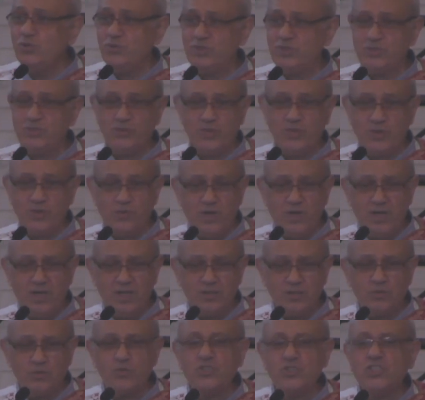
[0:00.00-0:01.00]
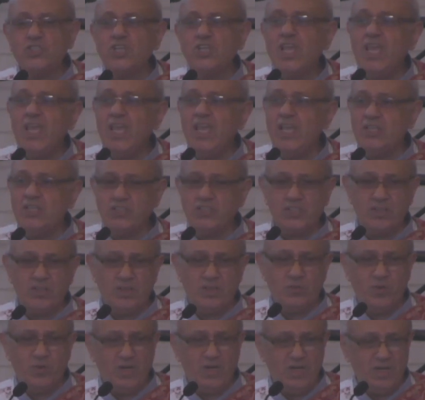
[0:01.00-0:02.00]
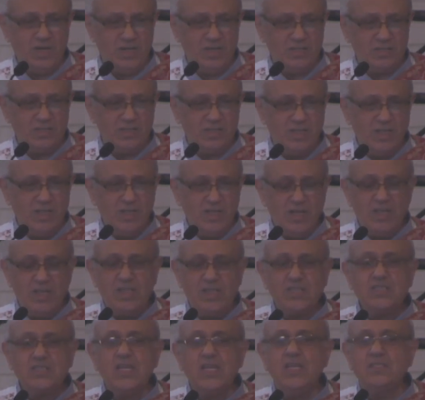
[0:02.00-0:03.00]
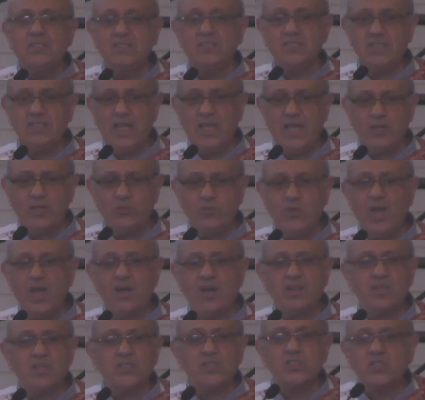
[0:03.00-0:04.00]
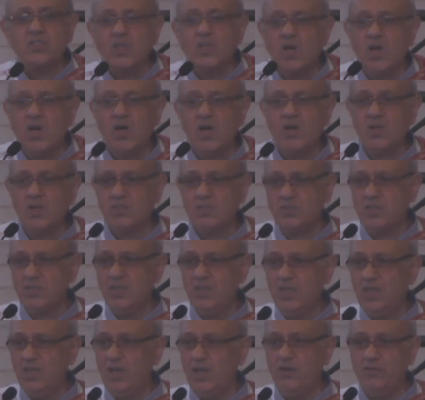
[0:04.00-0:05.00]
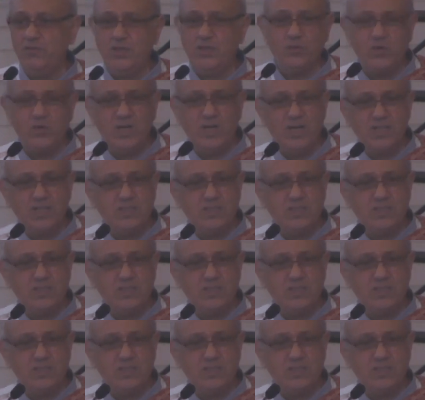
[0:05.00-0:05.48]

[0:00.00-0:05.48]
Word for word: to the world, to change the world in the sense that we are the salt of the world.